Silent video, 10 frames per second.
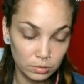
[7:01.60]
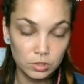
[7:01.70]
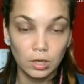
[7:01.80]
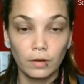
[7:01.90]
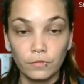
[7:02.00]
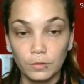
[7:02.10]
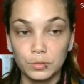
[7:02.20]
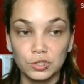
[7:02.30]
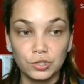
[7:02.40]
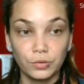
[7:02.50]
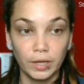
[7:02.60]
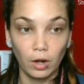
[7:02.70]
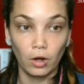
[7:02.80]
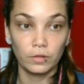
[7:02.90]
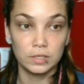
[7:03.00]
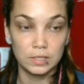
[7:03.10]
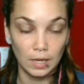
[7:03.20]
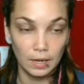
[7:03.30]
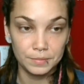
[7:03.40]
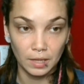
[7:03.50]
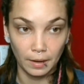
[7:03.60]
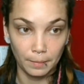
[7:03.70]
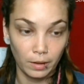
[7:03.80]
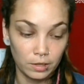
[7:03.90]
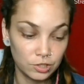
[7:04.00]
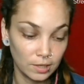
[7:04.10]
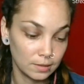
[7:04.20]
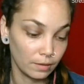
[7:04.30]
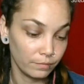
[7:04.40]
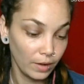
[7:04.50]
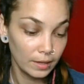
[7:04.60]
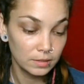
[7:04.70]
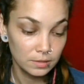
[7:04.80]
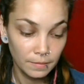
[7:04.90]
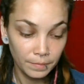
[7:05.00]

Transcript: Sorry for butchering all these names. I apologize in advance.